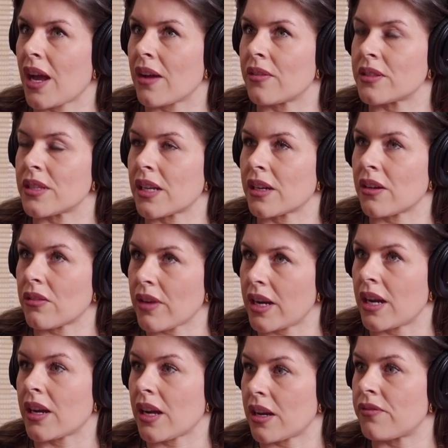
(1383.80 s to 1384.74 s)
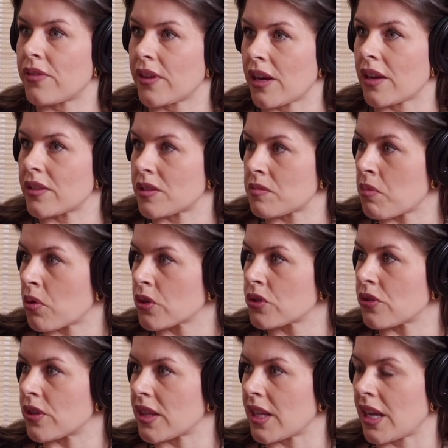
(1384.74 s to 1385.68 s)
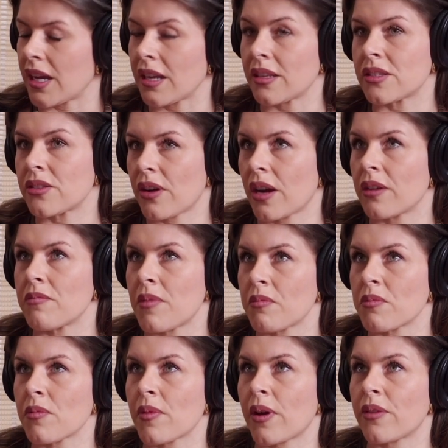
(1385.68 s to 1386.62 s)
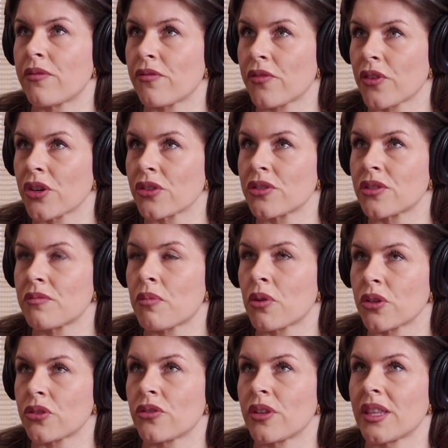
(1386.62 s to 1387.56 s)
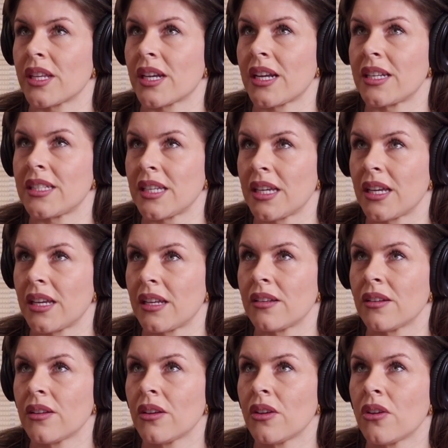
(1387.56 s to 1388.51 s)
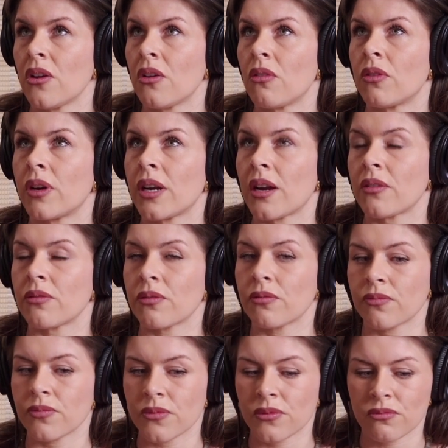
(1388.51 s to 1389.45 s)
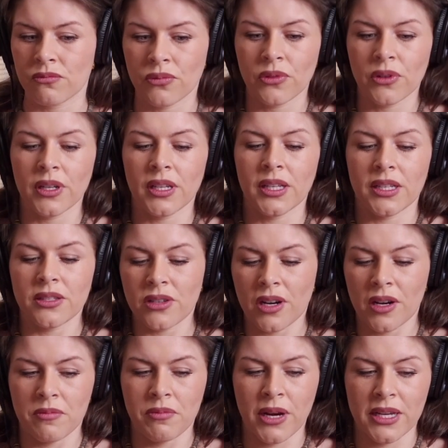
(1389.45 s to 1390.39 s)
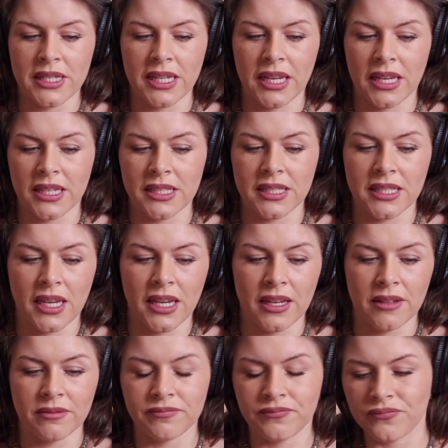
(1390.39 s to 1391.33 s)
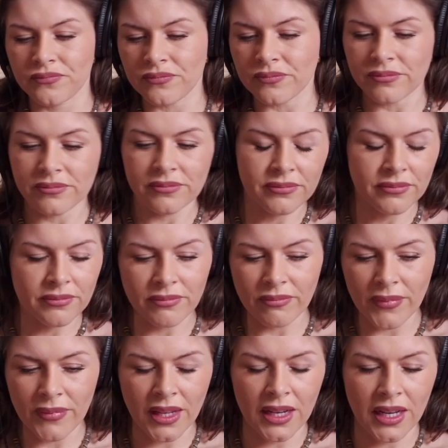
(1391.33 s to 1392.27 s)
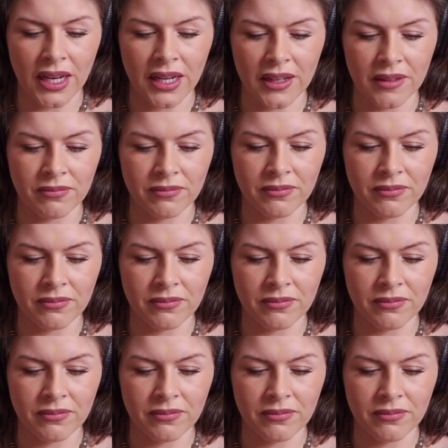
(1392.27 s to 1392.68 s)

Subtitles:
was like, all right, I got to figure out this portrait thing. And so I remember my first portrait that I did when I really started pressing into, the